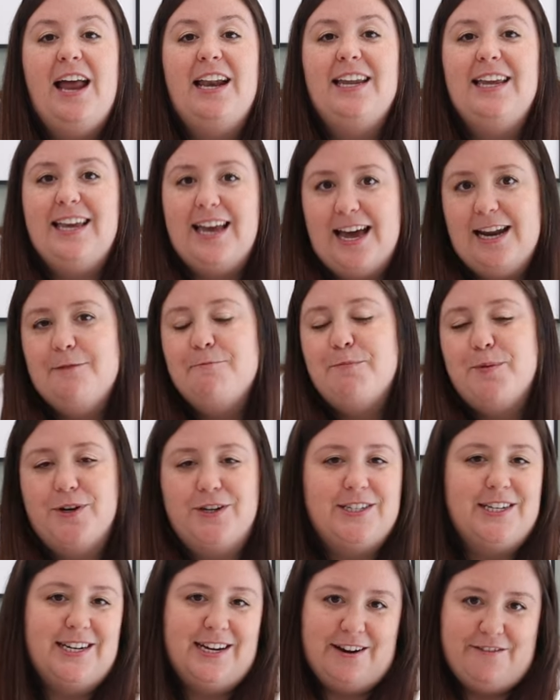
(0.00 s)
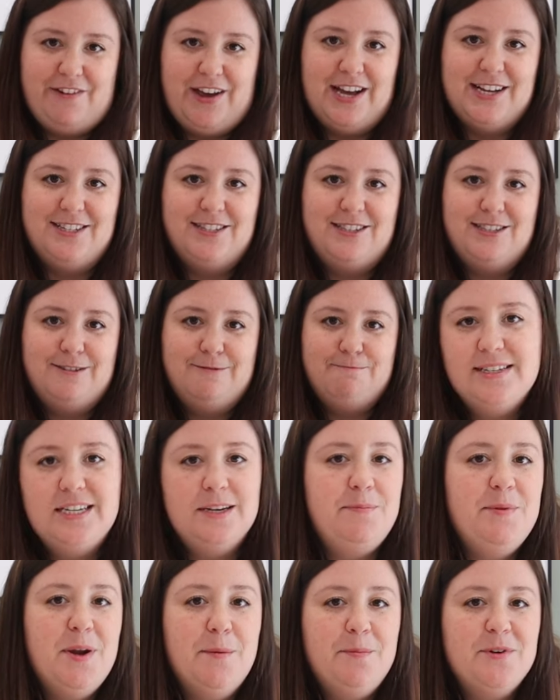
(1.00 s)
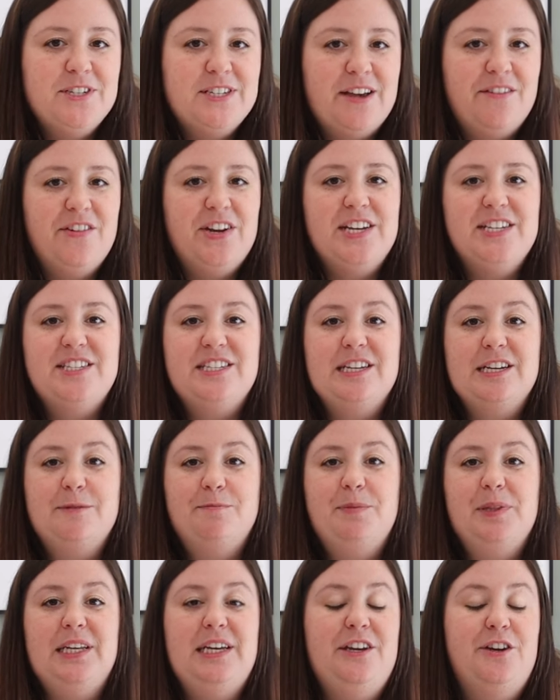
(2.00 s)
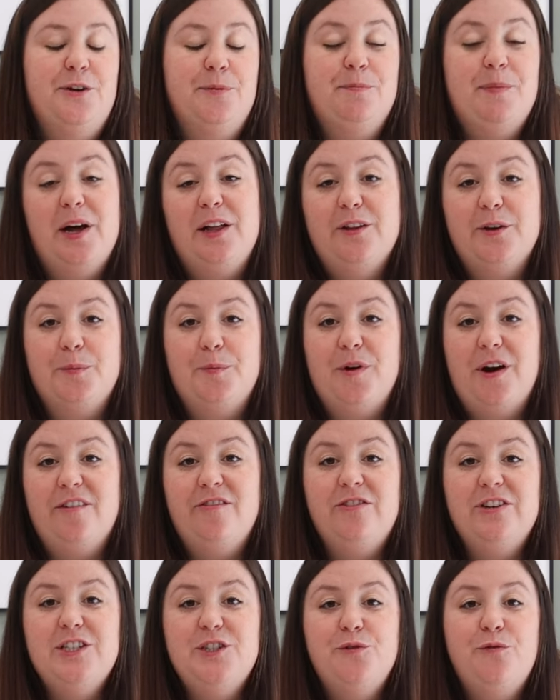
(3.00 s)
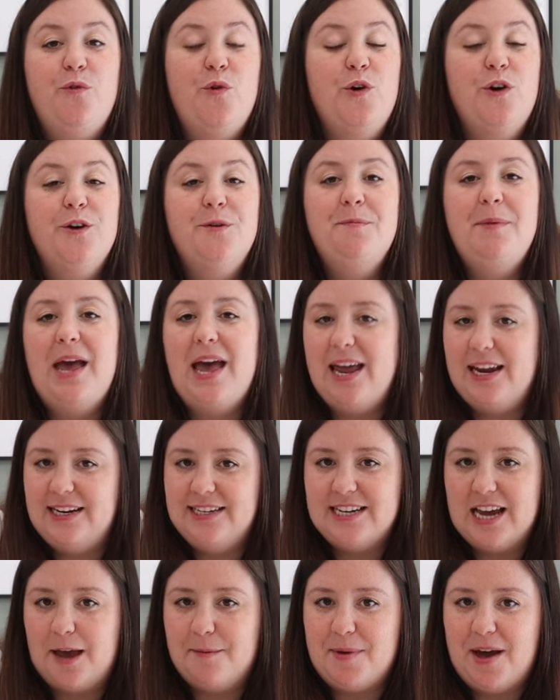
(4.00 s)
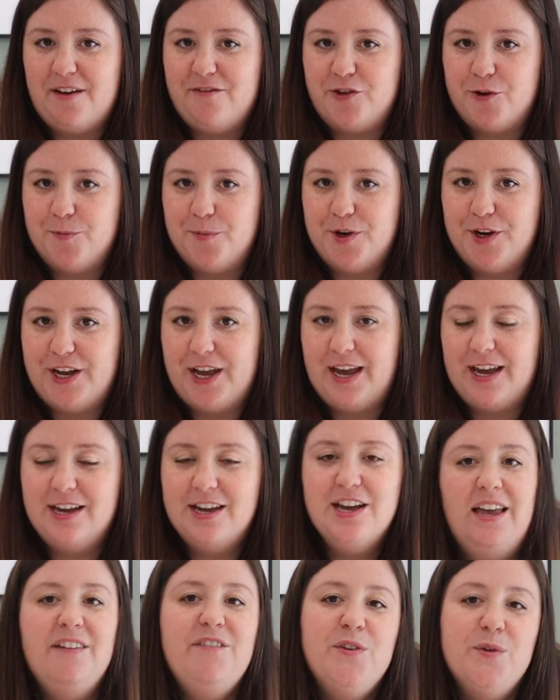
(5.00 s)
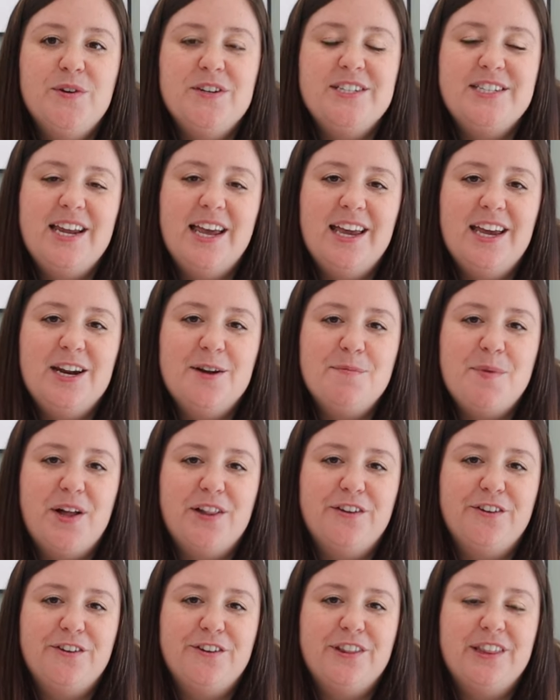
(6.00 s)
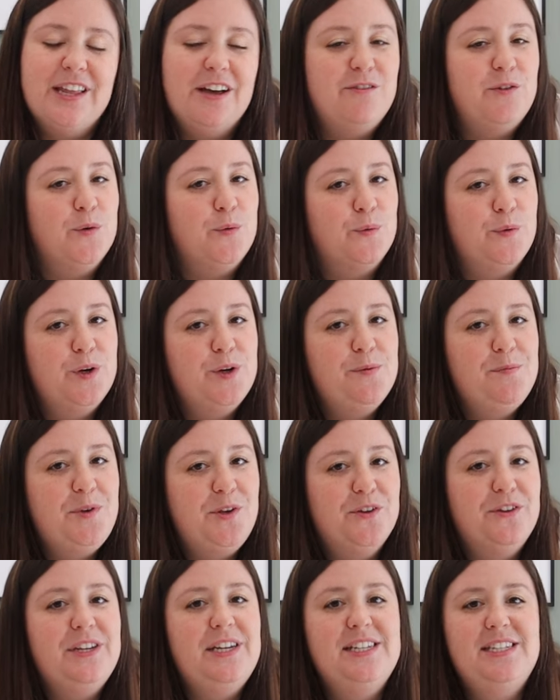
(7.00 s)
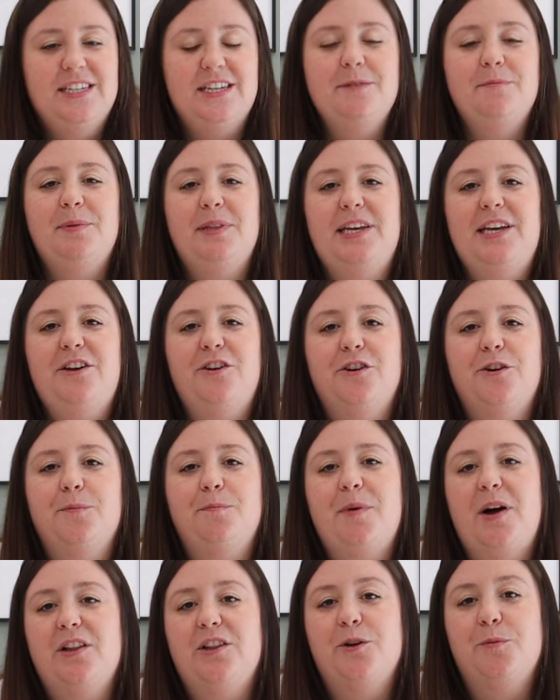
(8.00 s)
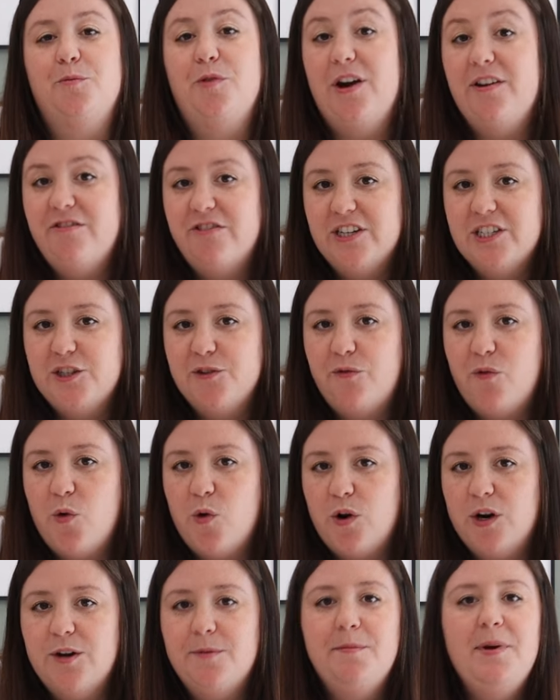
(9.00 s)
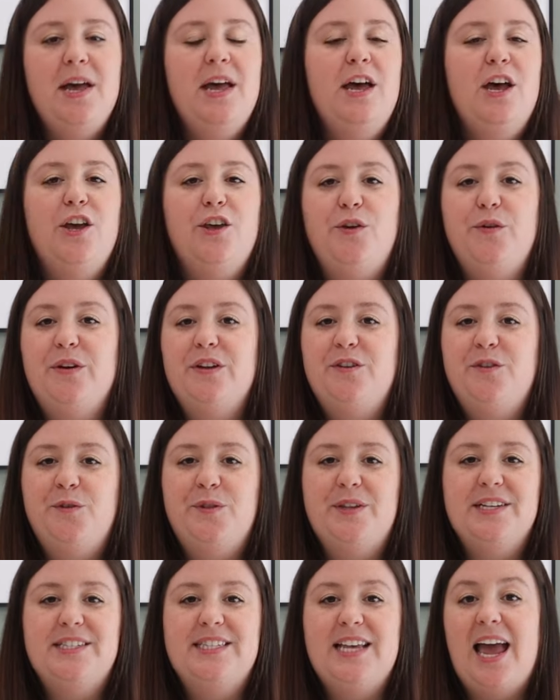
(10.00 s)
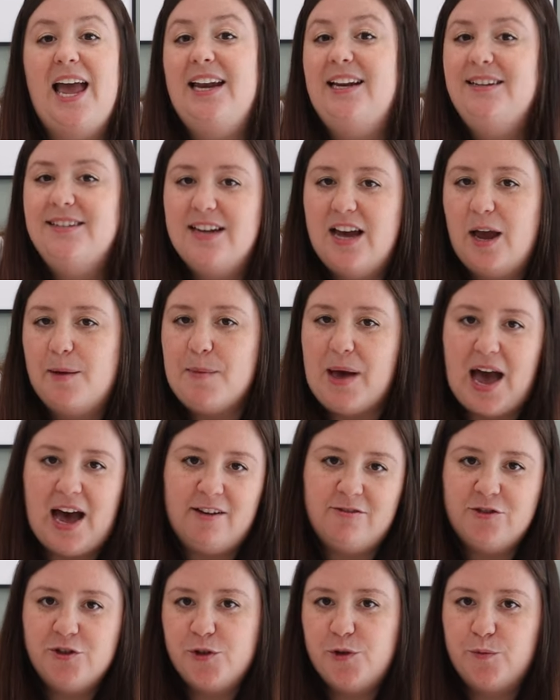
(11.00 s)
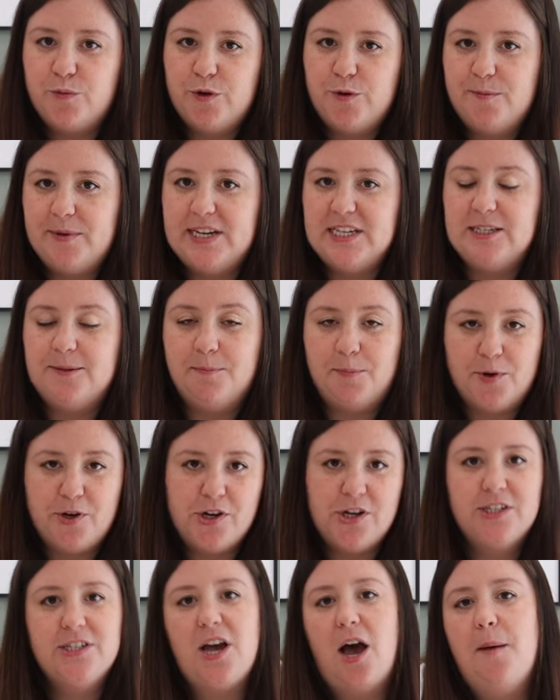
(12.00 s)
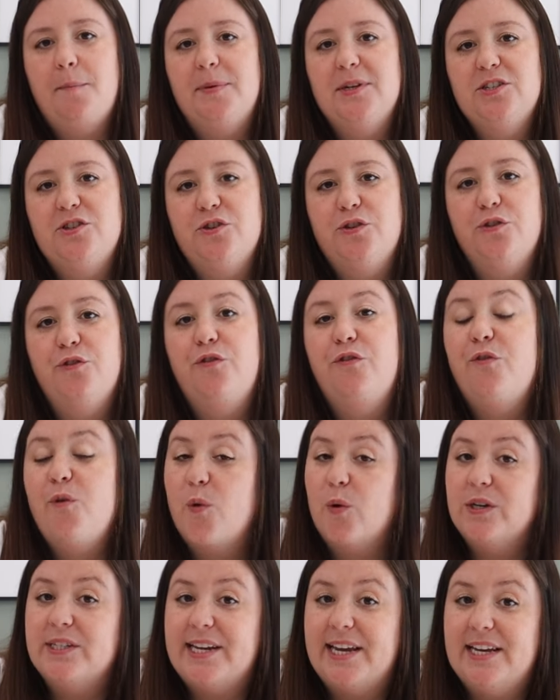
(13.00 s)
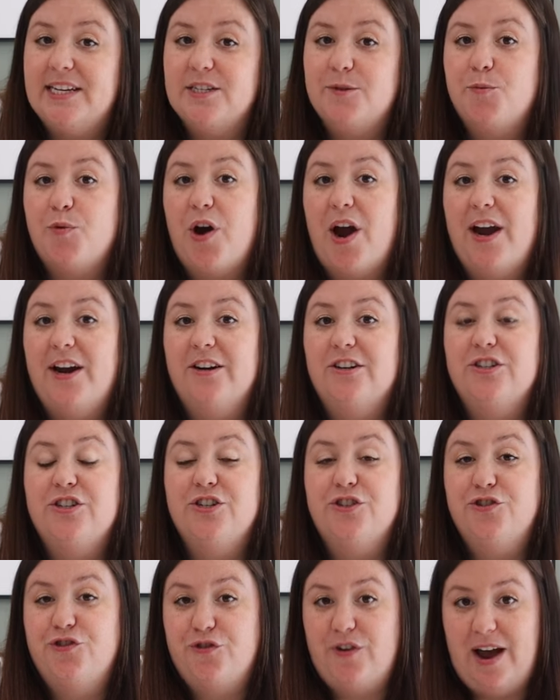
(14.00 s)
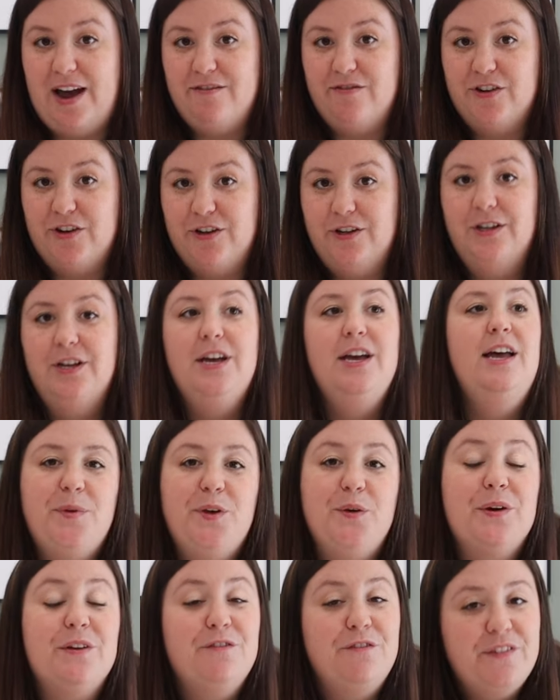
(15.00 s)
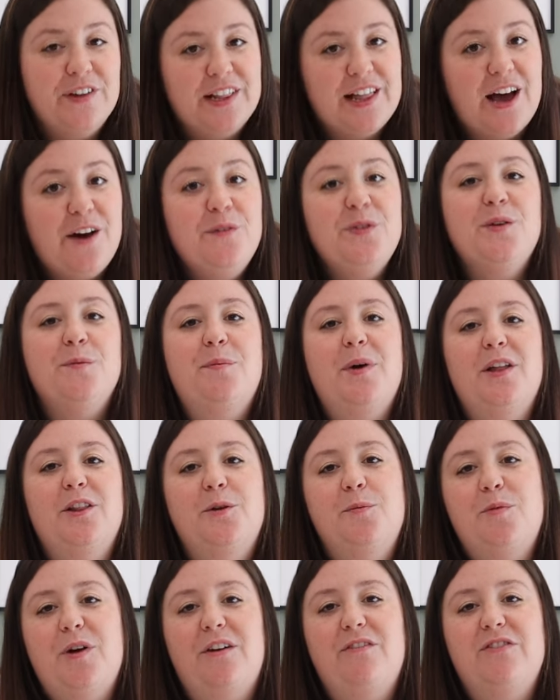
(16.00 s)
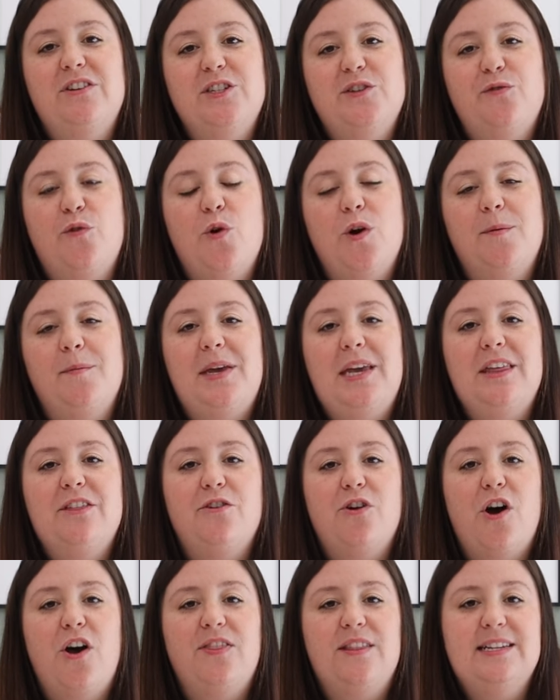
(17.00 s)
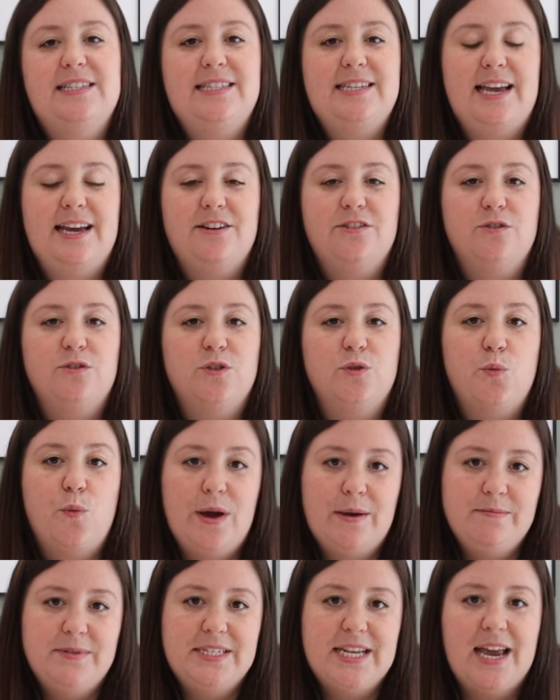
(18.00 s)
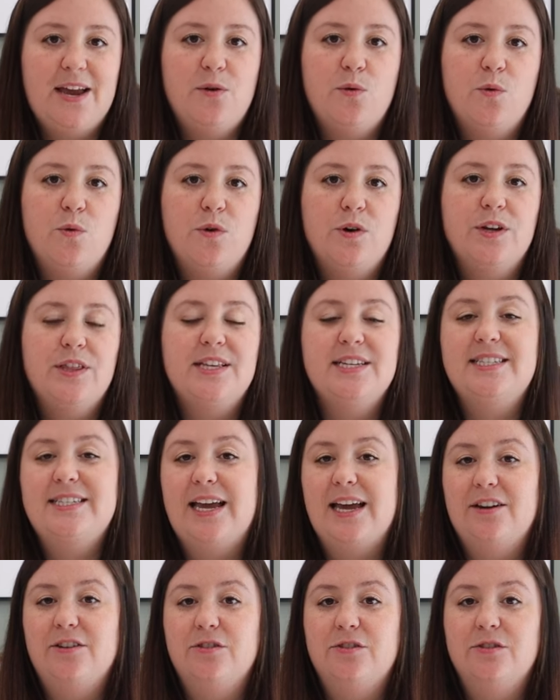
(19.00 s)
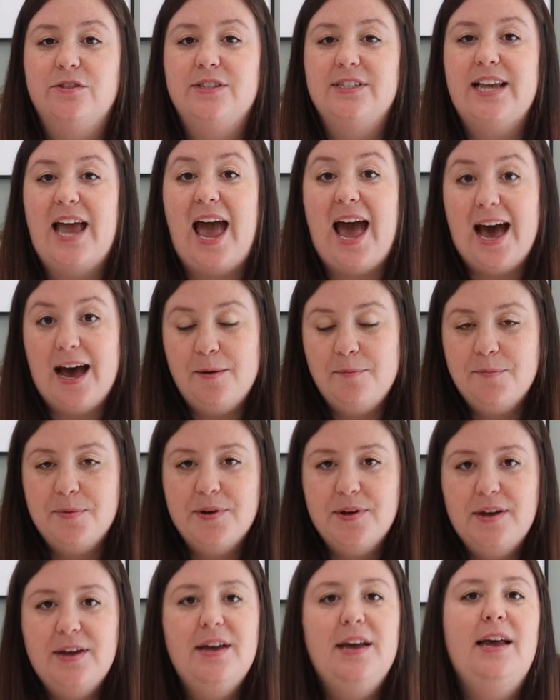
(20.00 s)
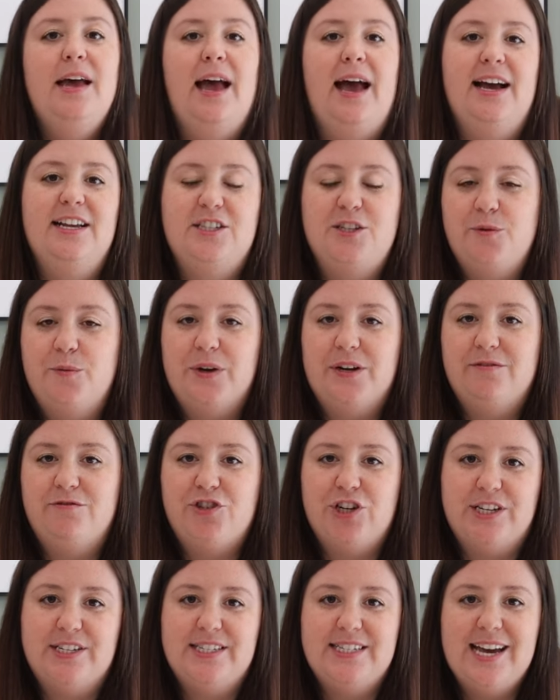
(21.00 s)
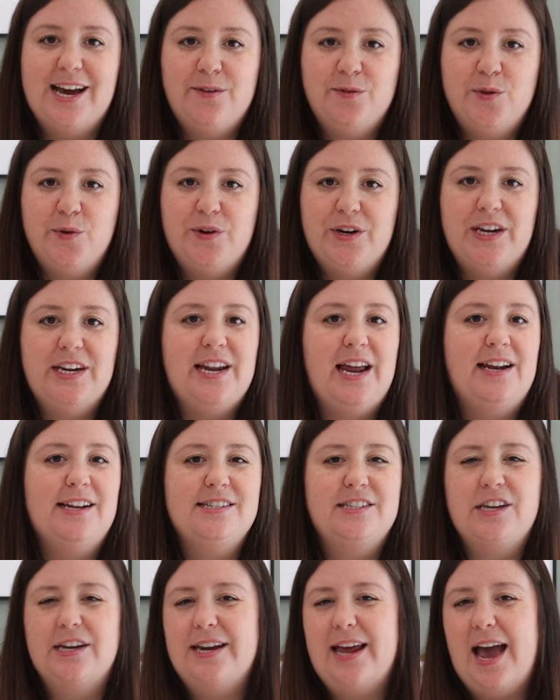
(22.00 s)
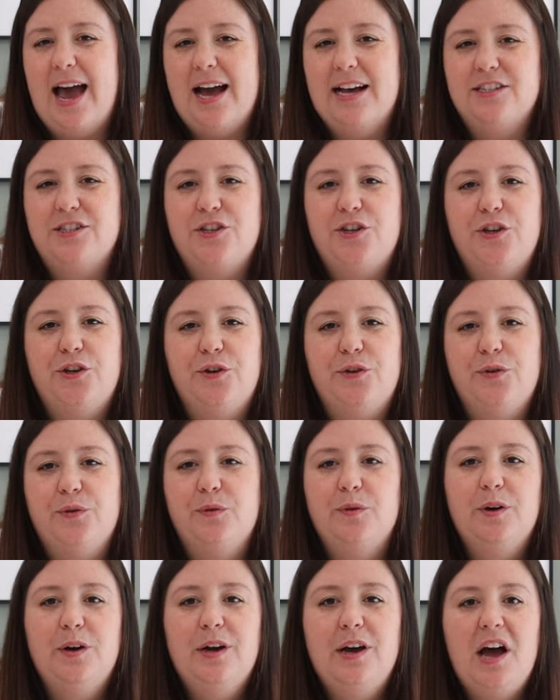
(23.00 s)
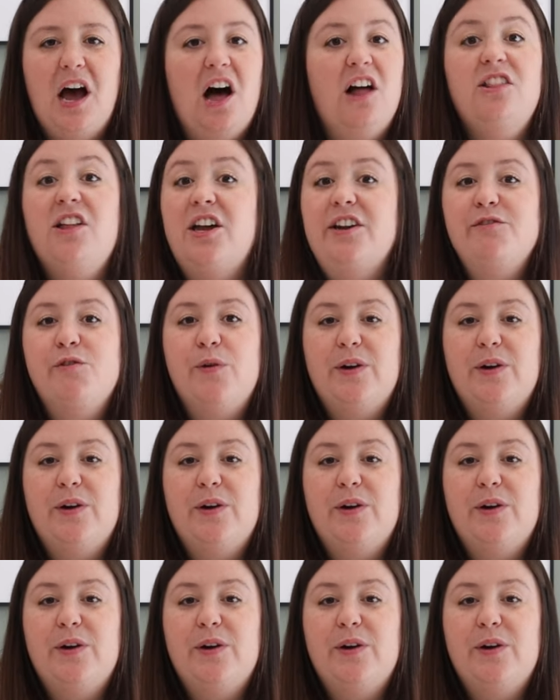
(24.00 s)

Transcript: and get it booked in advance. Tip number seven is to complete your butler preference form anytime after booking. If you are staying in a butler level room, you'll need to complete your butler preference form. You can do this anytime after the room is booked up until four days prior to travel. You can fill out the butler preference form either on the Sandals website or the Sandals app as you would have just downloaded and it's gonna ask you a lot of